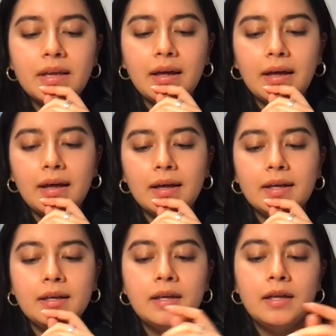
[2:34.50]
uh,
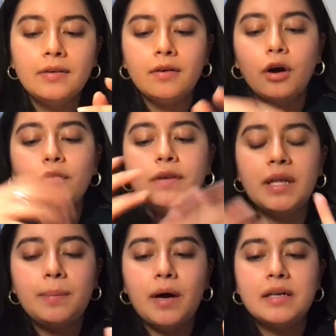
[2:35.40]
overly
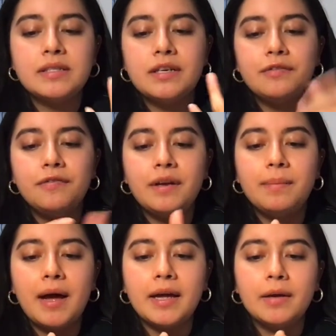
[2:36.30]
positive
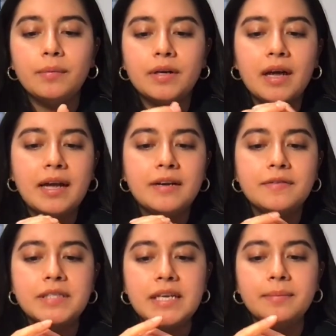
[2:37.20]
feedback, it would kind of
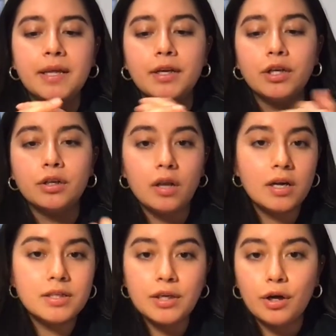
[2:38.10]
seem like you're
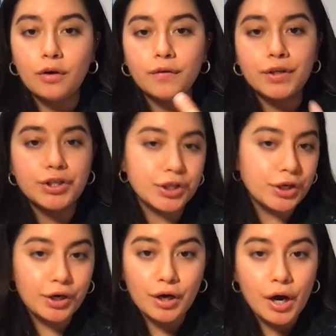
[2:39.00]
glossing over,
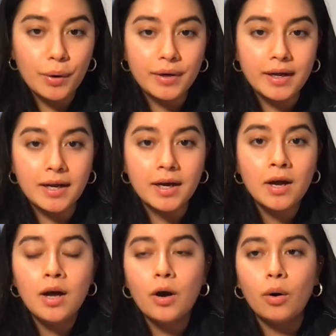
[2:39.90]
sugarcoating,
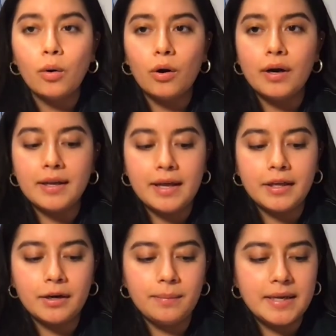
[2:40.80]
or like
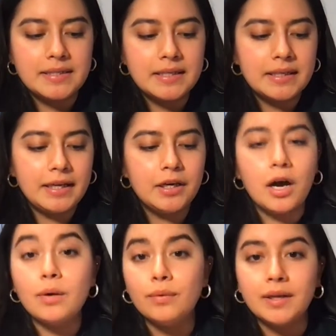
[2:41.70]
you're basically
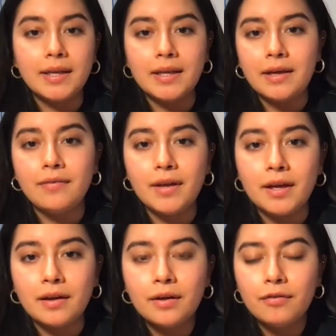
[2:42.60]
not really
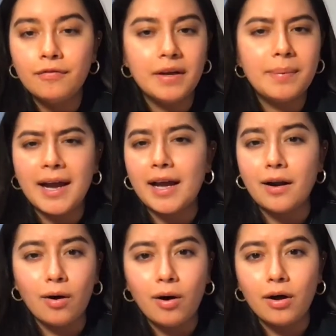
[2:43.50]
giving feedback at
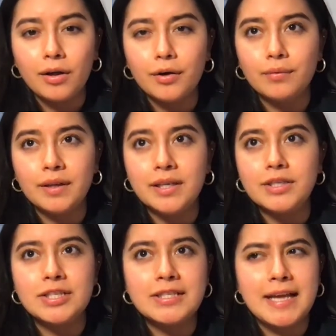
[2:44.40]
all. You're really
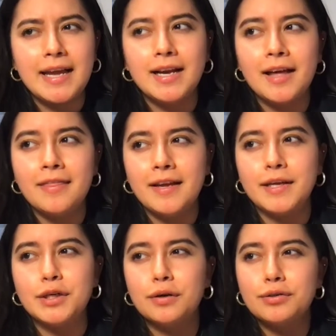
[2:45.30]
just saying nothing and
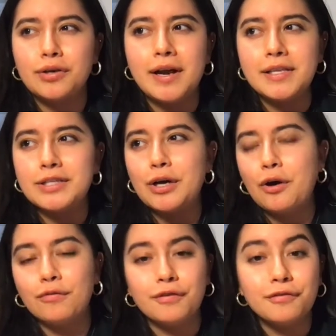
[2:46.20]
trying to
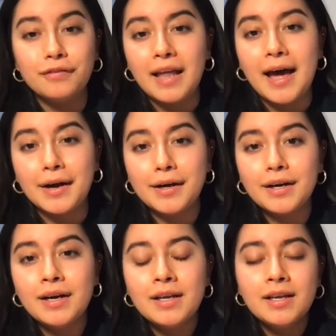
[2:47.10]
over flatter.
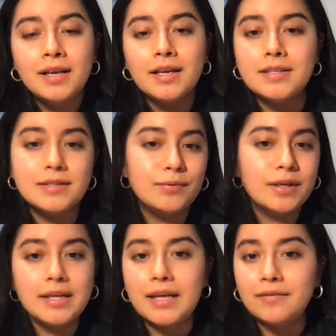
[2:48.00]
It's
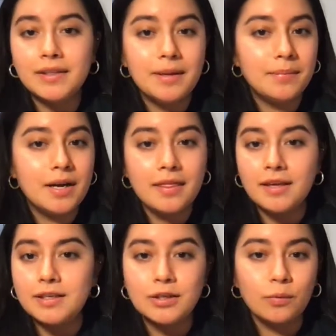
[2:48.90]
really giving them
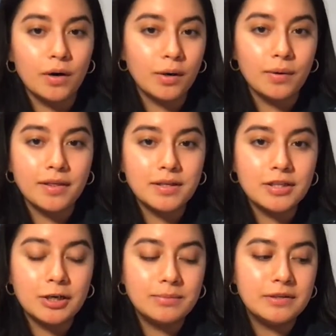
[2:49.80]
nothing to work with in
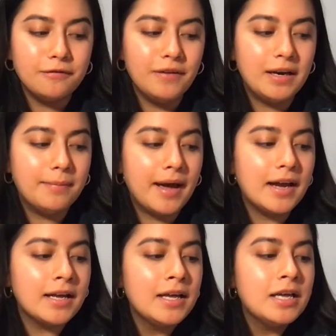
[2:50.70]
terms of
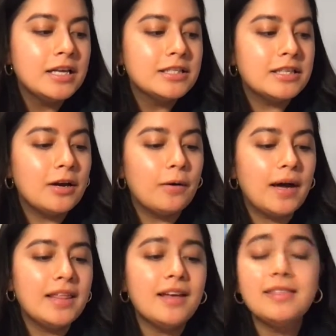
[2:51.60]
feedback. So I
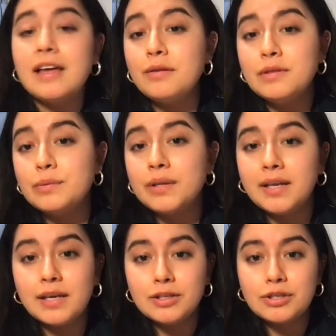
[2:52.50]
thought that was
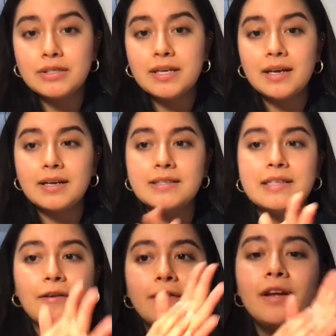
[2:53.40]
really interesting, and it's
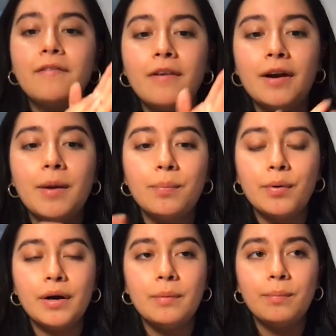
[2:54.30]
definitely a very
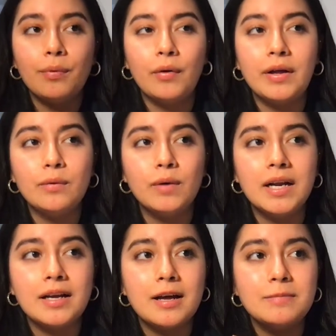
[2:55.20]
important point when
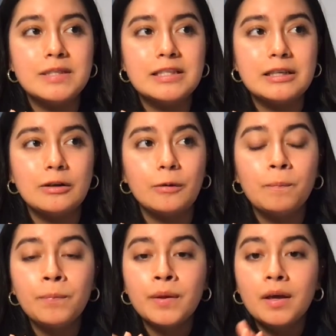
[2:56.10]
it comes to
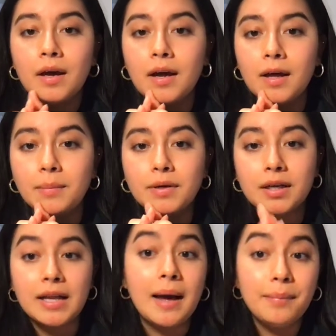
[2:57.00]

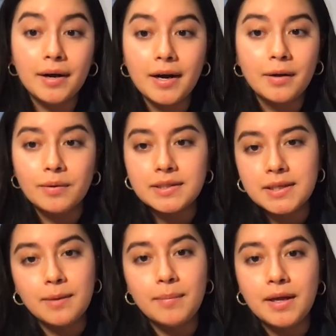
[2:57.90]
collaborating with
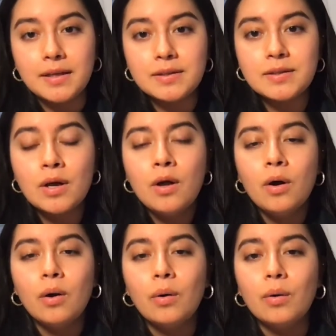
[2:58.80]
teammates,
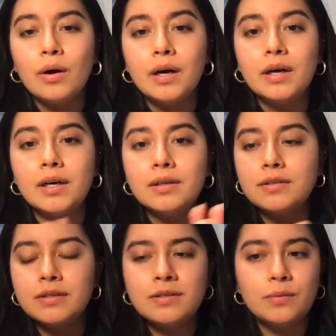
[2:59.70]
or
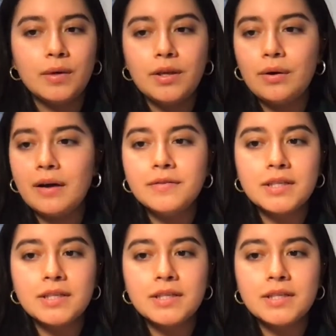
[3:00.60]
just when you have to